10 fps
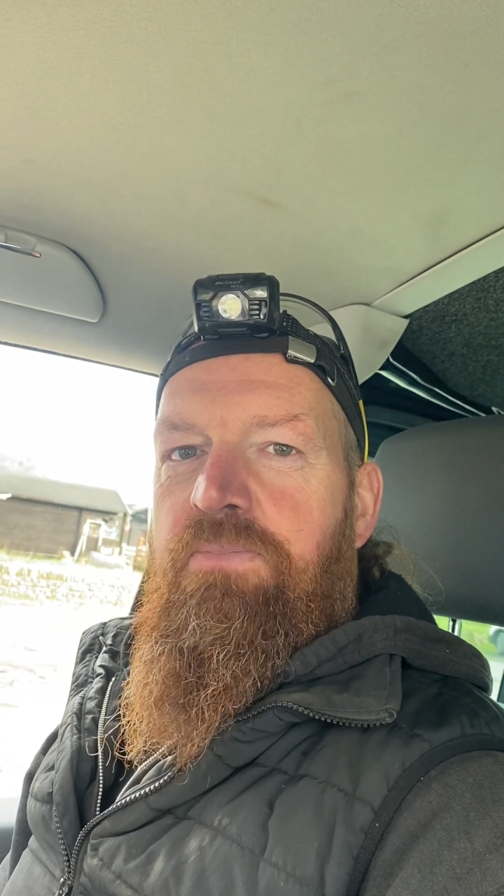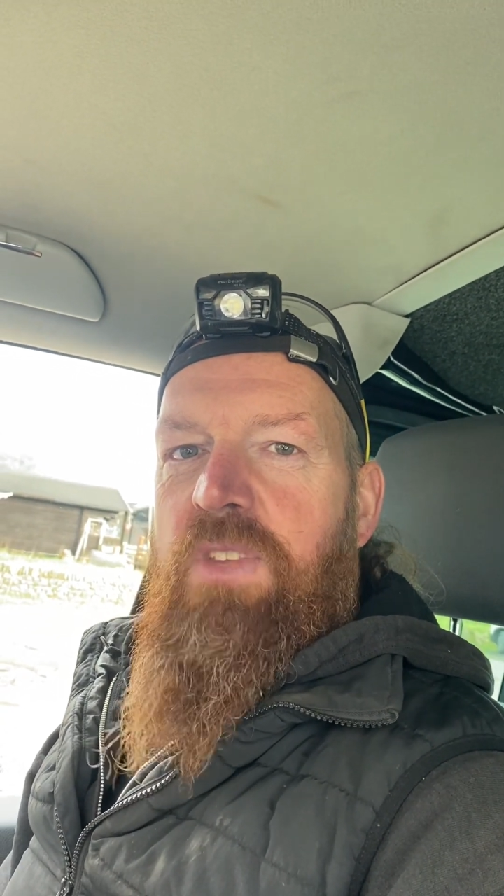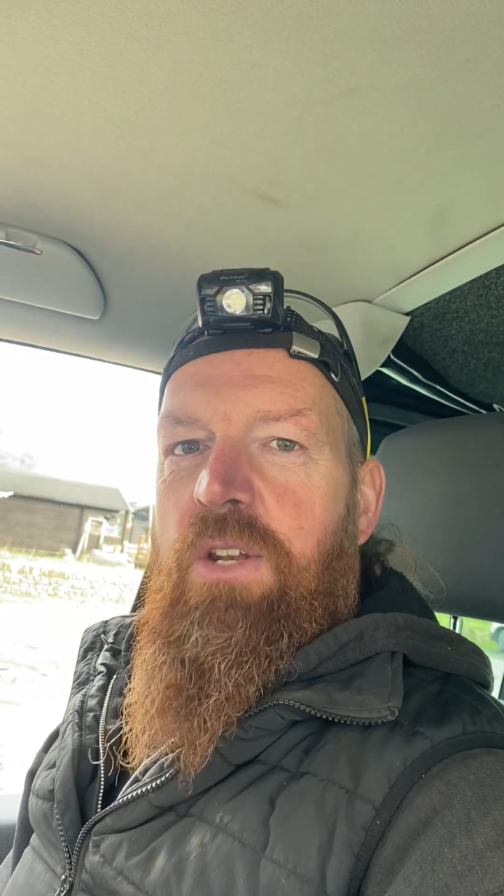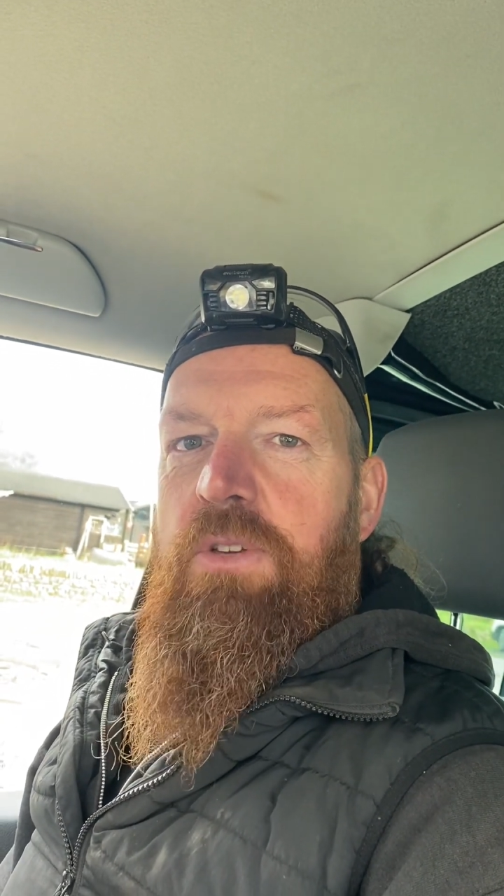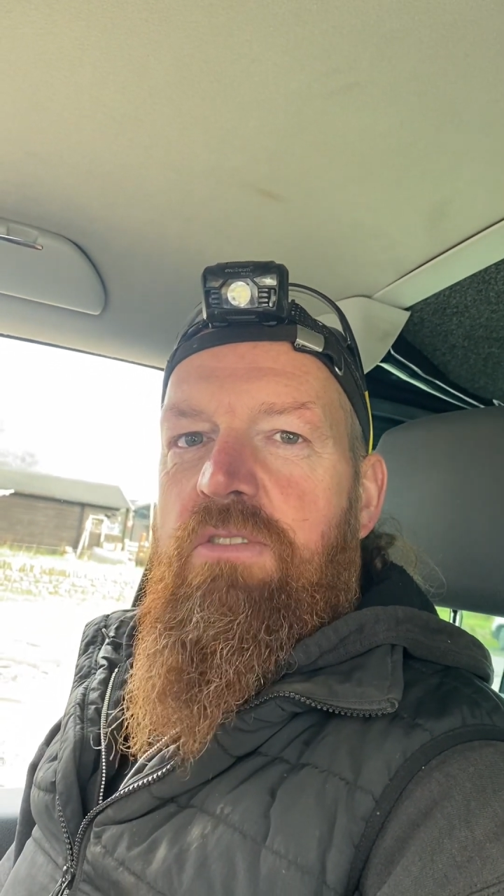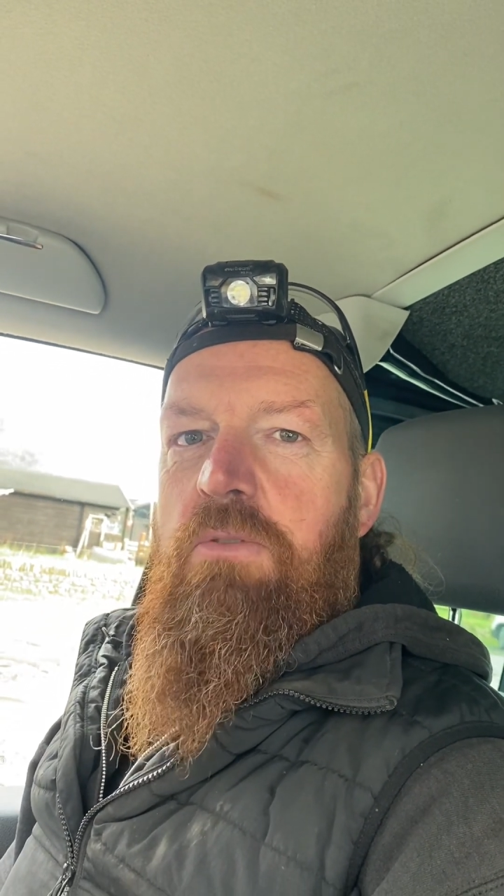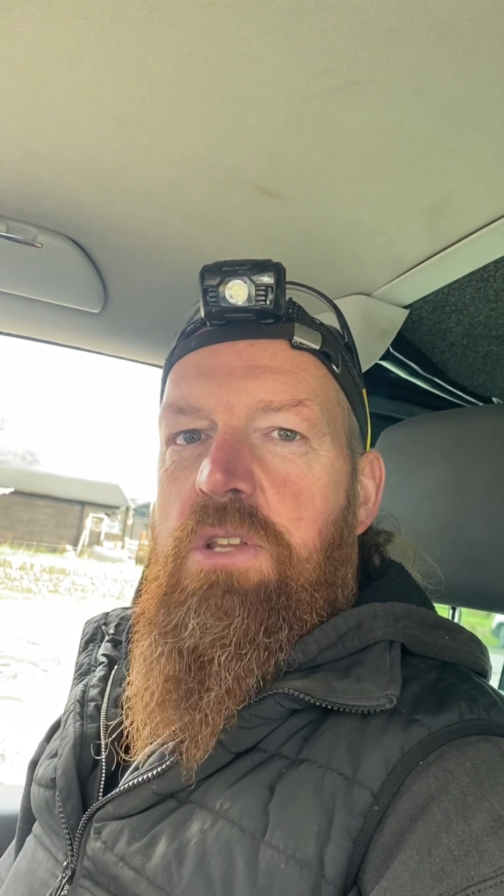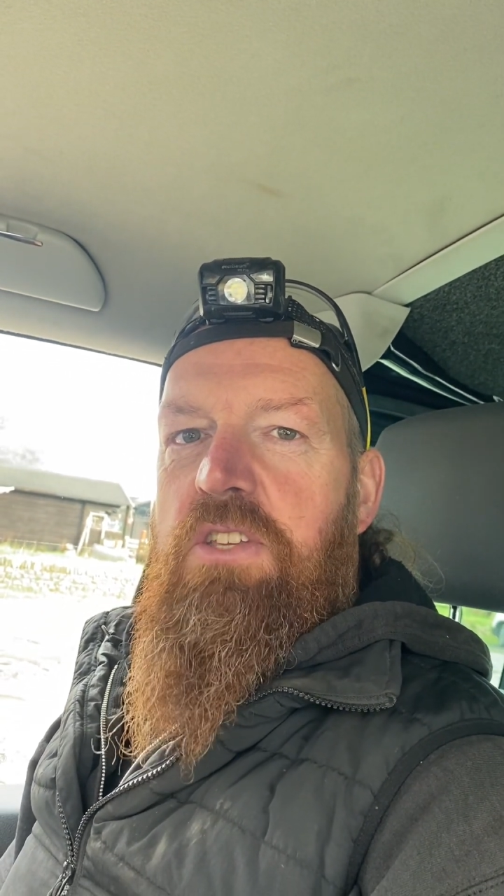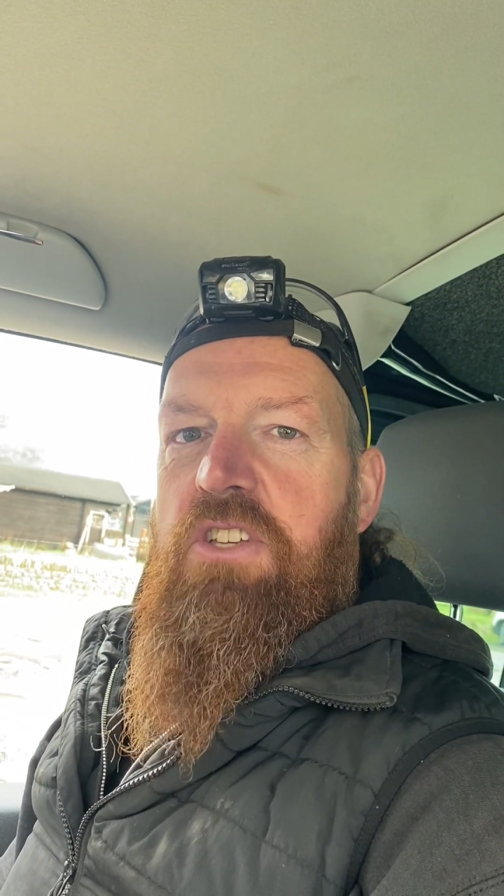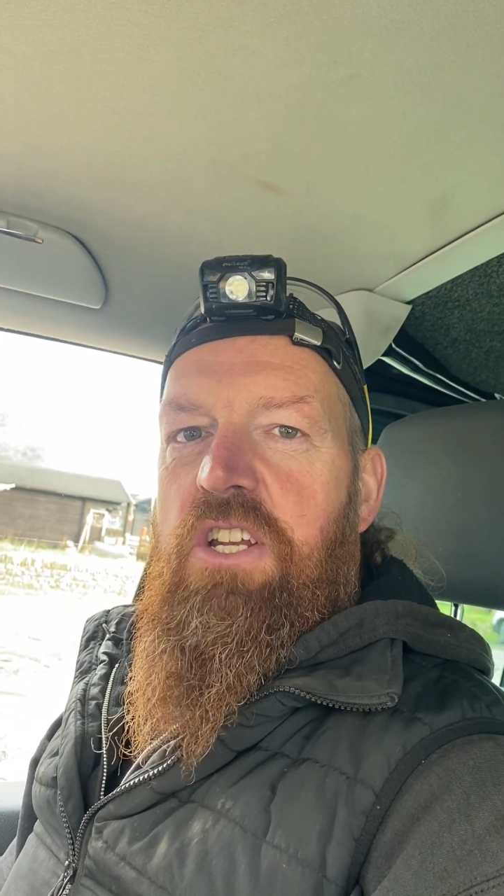You know, you're
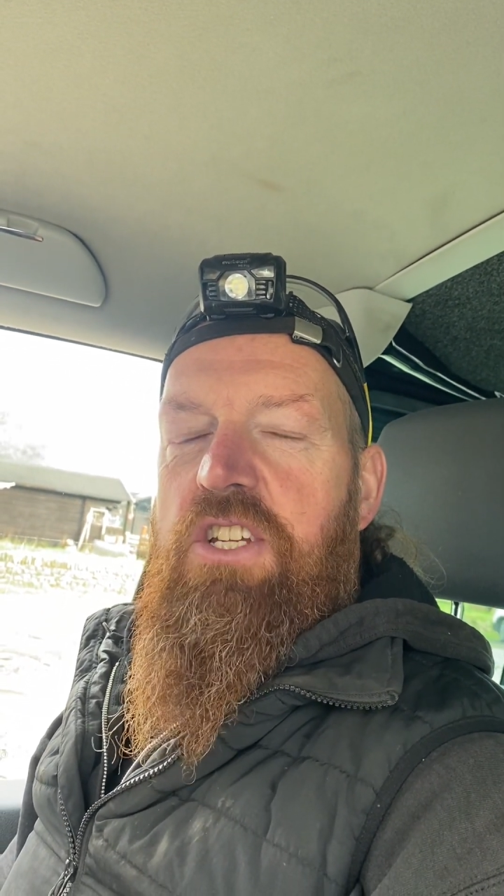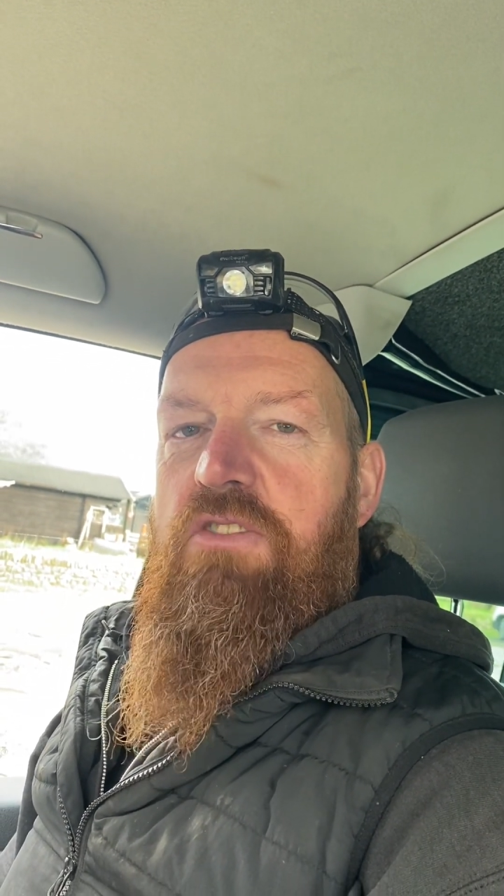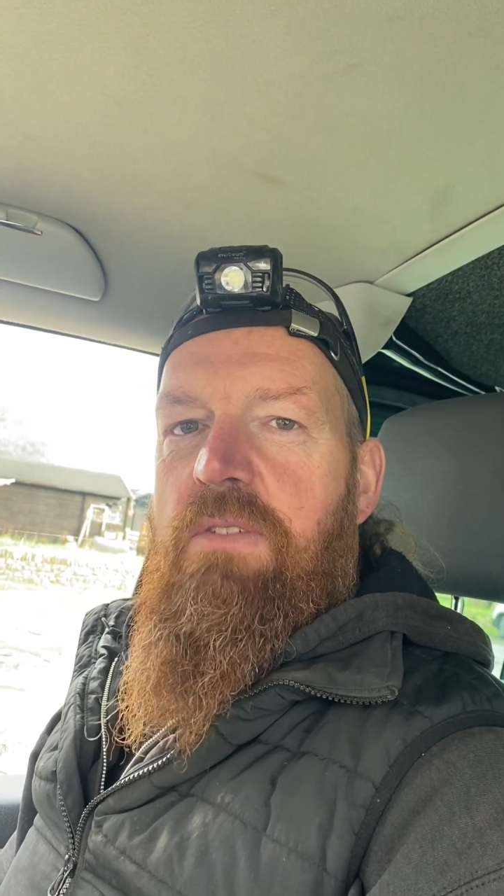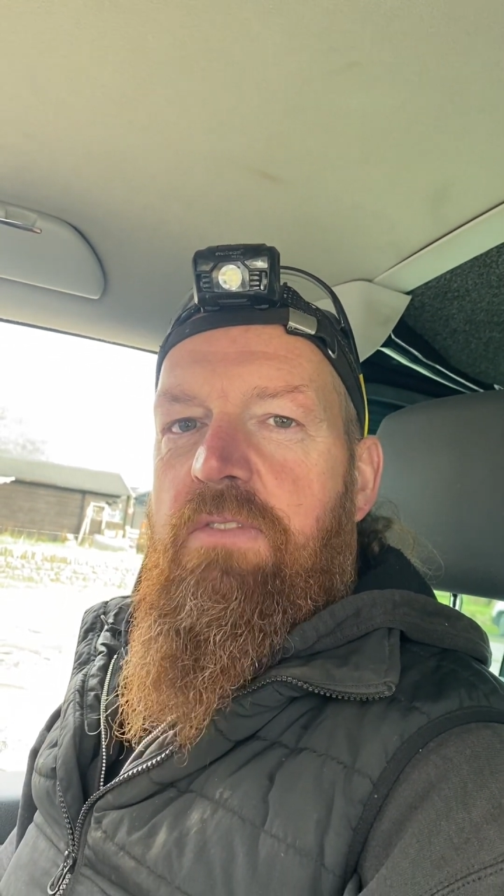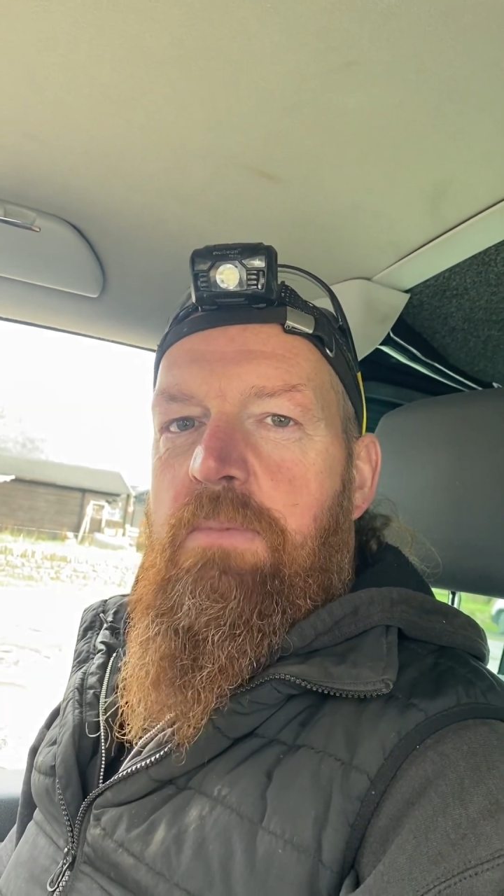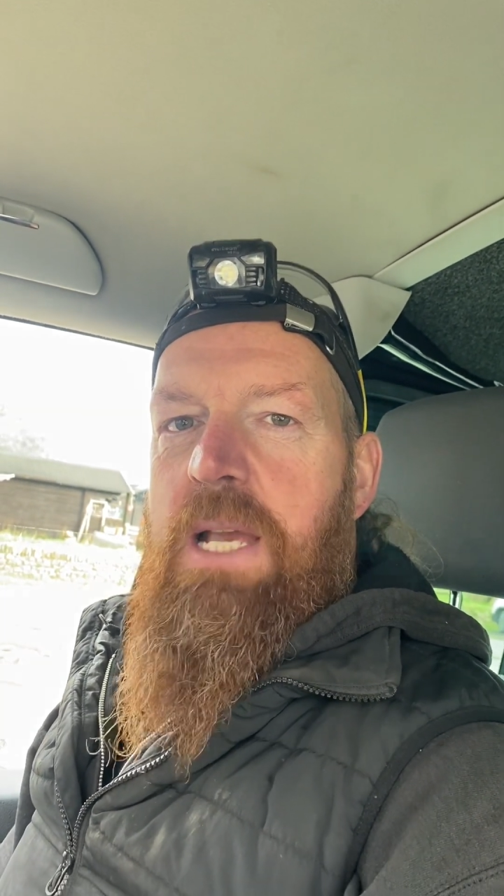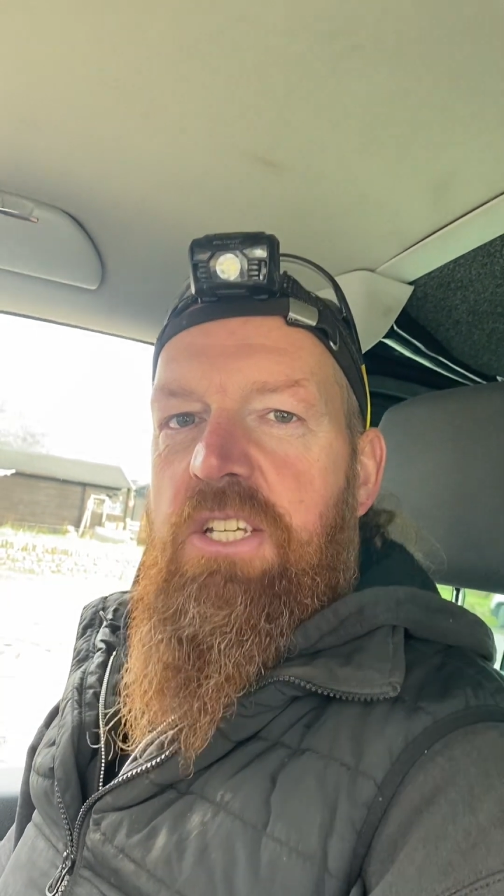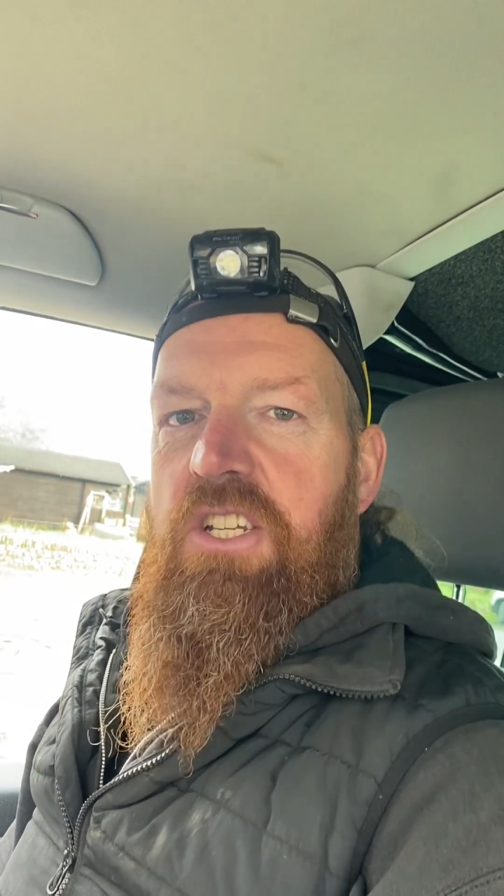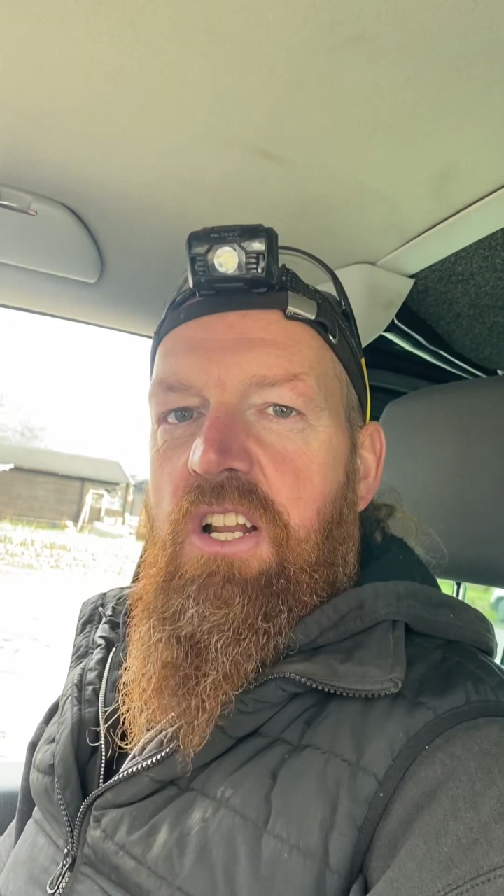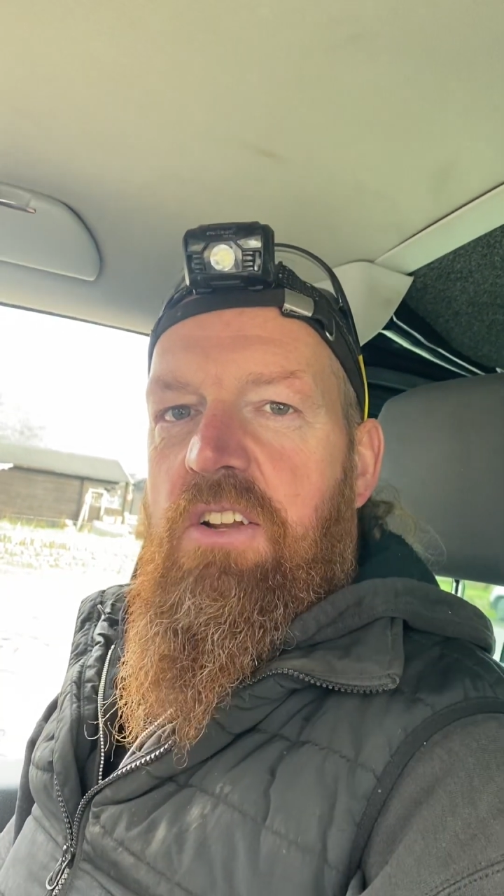only as good as your
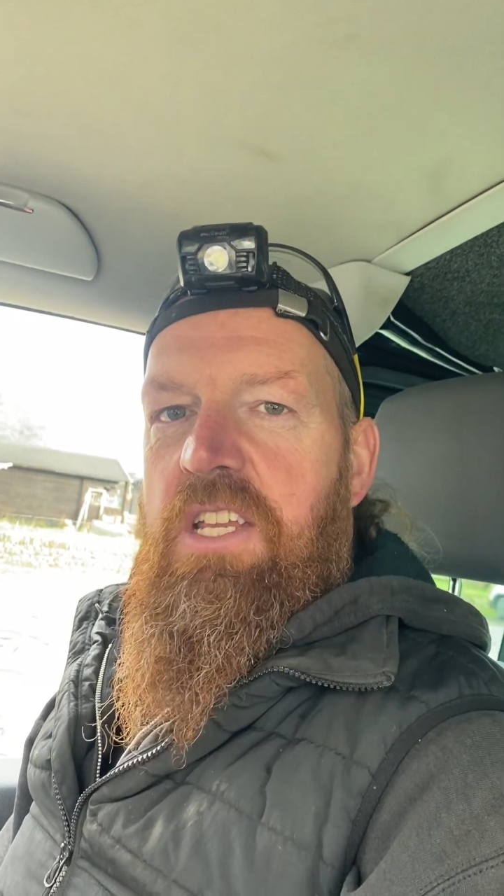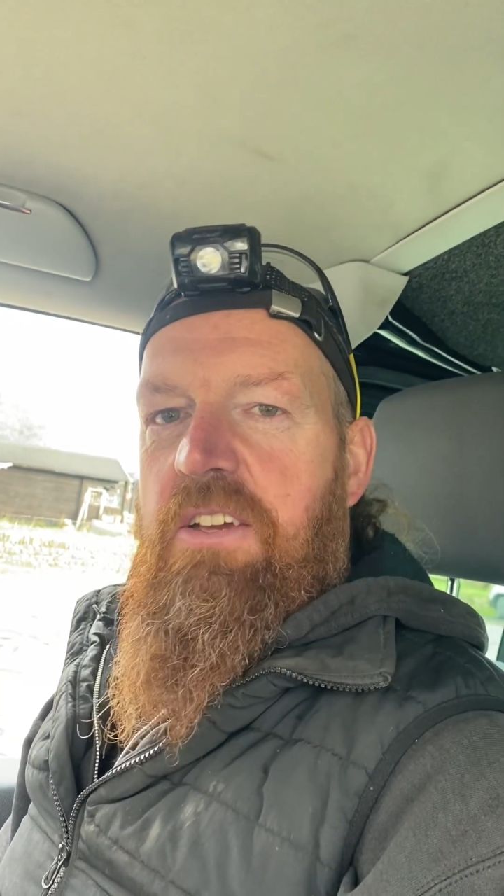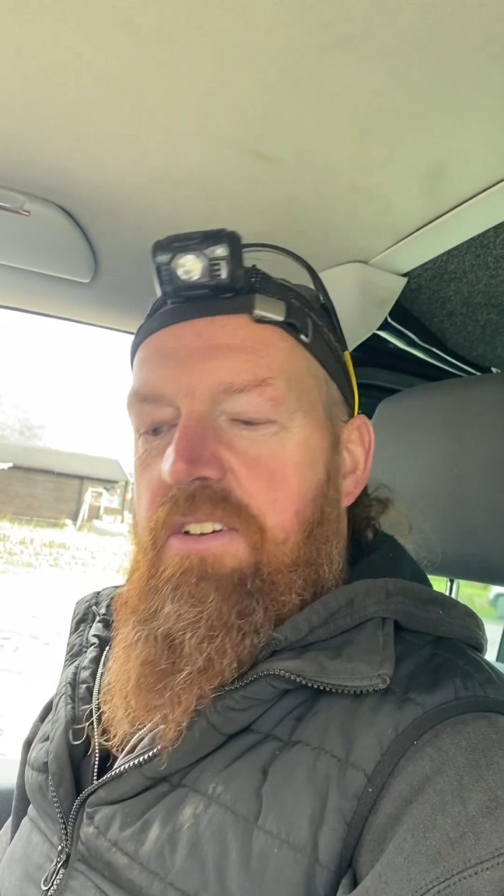information, aren't you?